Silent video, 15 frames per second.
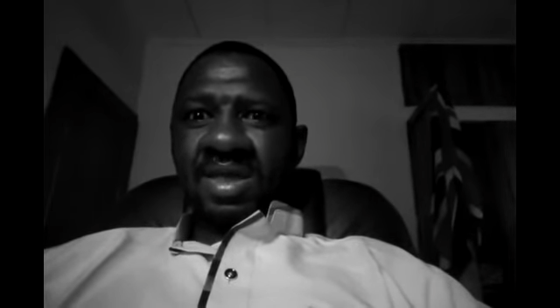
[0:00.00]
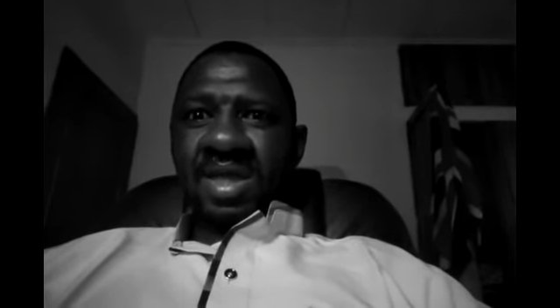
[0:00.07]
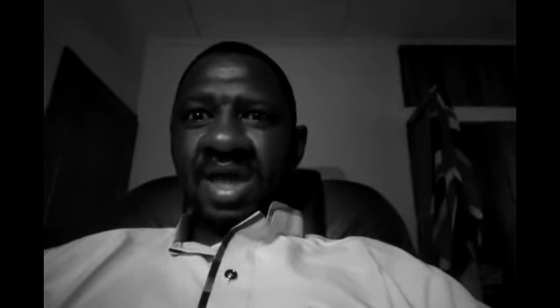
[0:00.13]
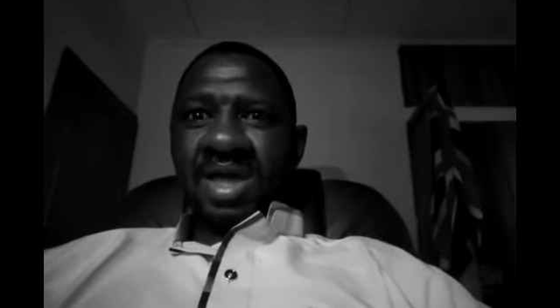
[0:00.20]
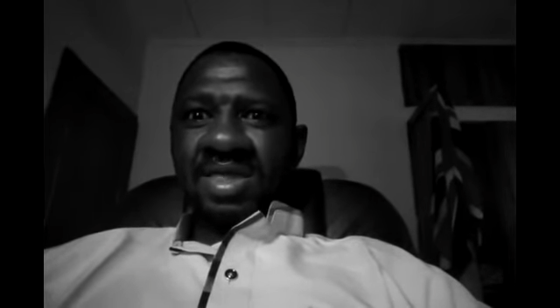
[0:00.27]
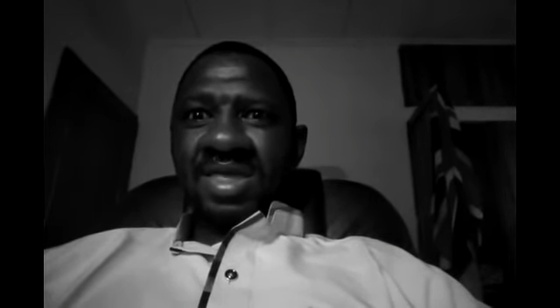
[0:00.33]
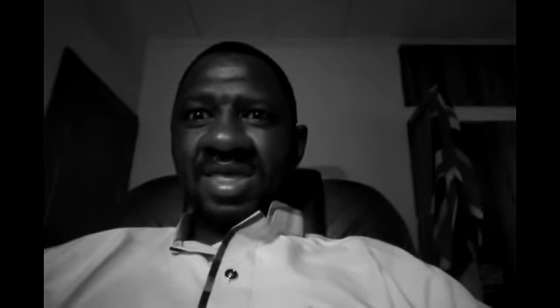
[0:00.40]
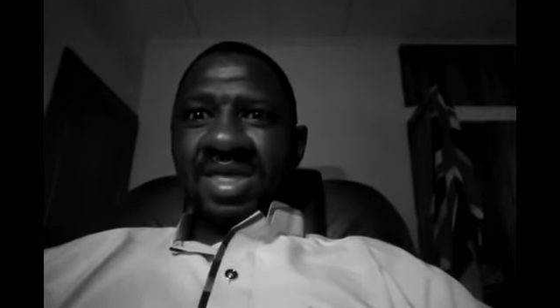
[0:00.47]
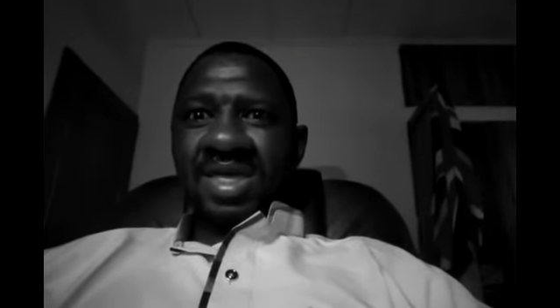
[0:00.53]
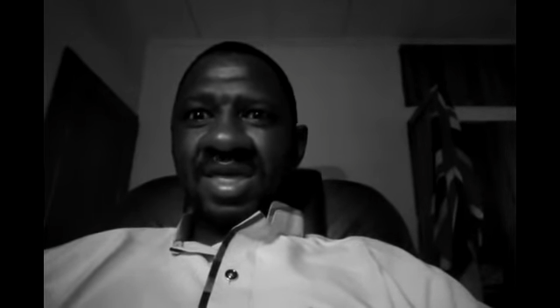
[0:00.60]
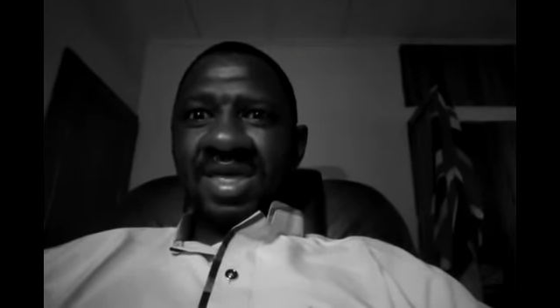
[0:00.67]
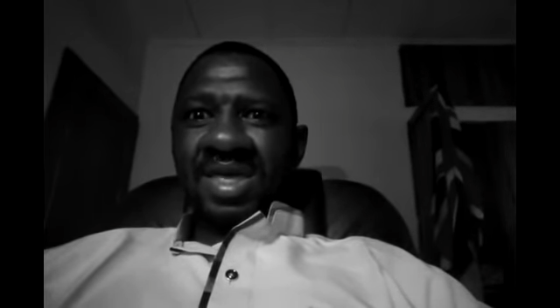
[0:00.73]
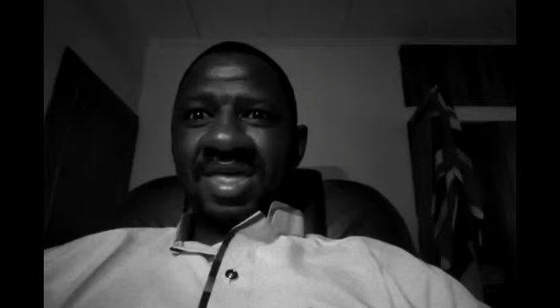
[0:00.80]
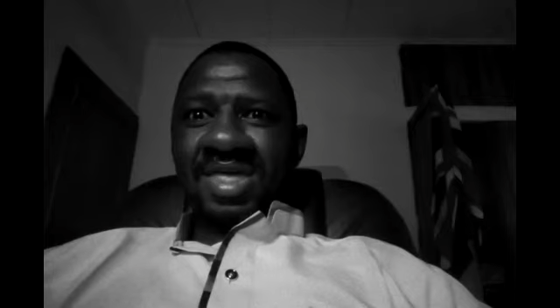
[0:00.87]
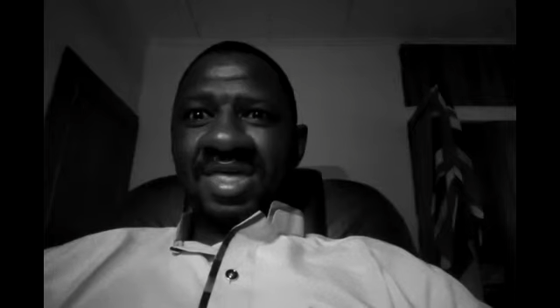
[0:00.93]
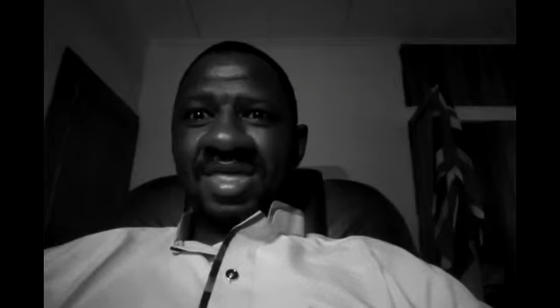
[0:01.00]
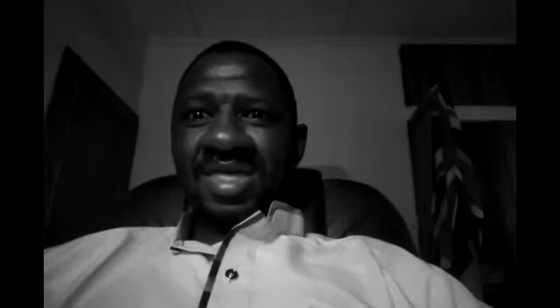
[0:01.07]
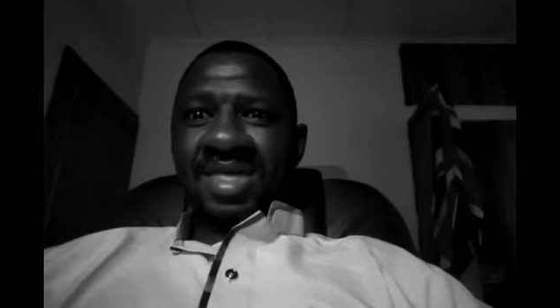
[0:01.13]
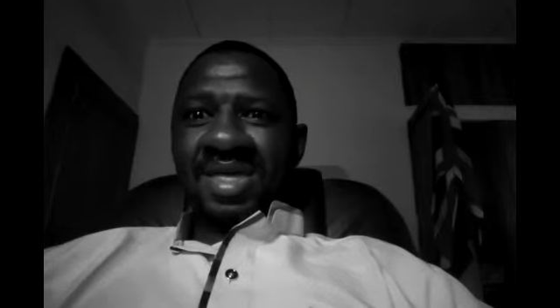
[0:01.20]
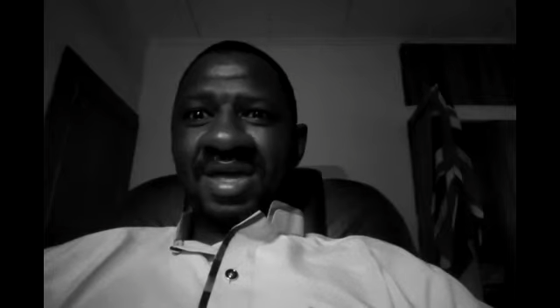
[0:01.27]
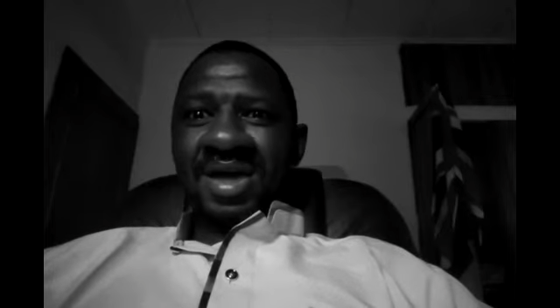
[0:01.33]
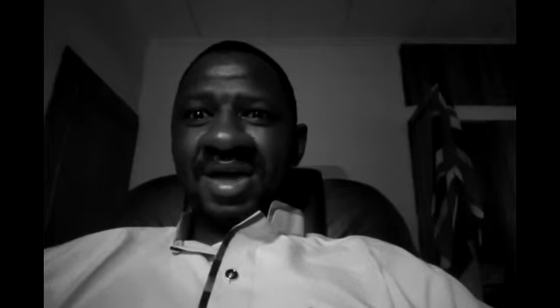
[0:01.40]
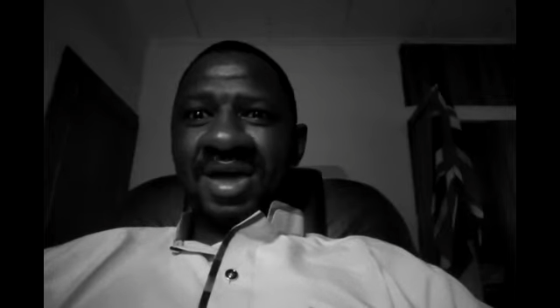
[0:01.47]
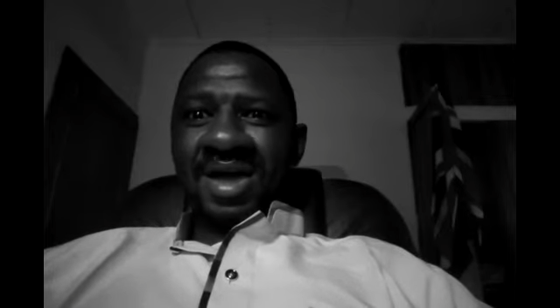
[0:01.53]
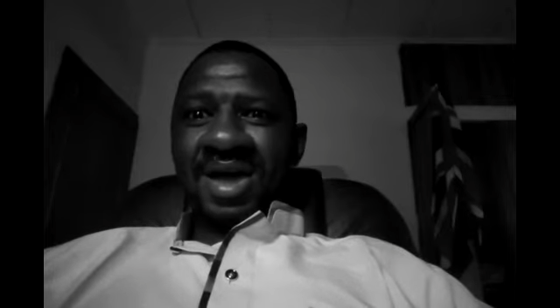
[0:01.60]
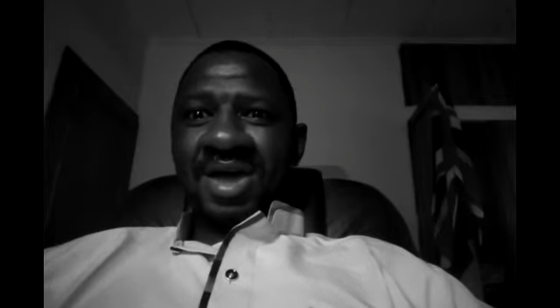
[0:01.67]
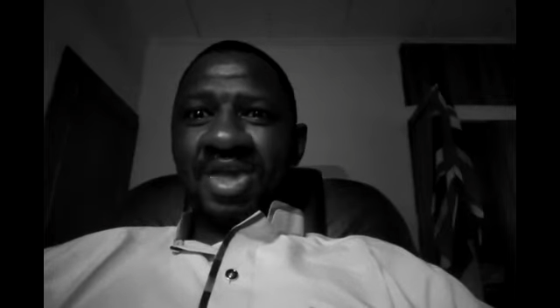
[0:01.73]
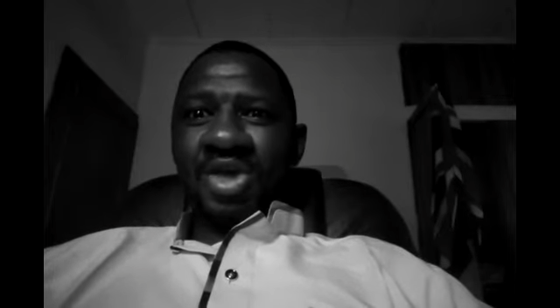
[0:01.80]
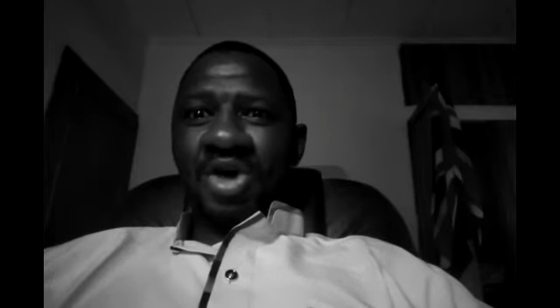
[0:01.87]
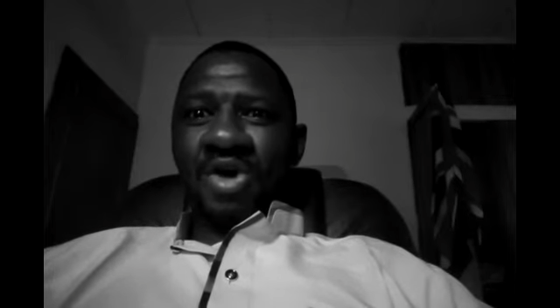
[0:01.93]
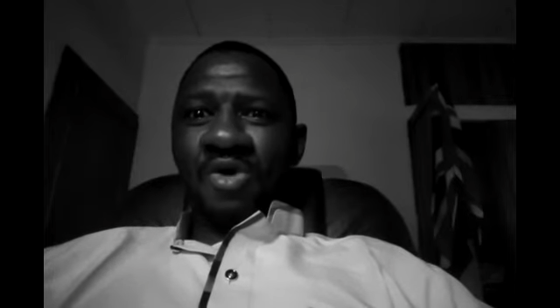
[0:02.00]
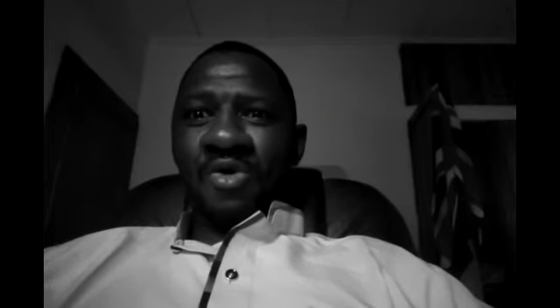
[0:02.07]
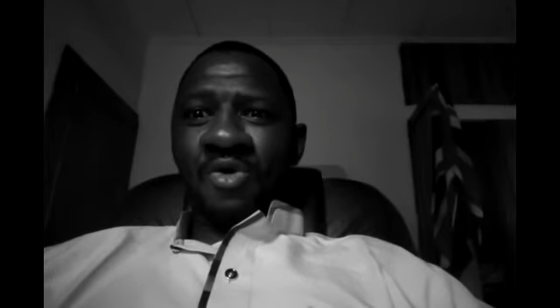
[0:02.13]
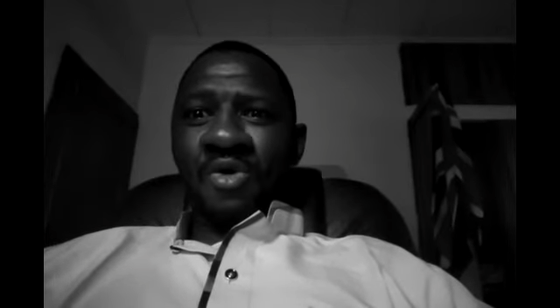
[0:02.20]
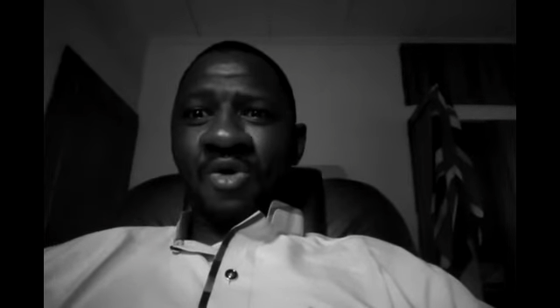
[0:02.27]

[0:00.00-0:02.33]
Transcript: That is Kaido.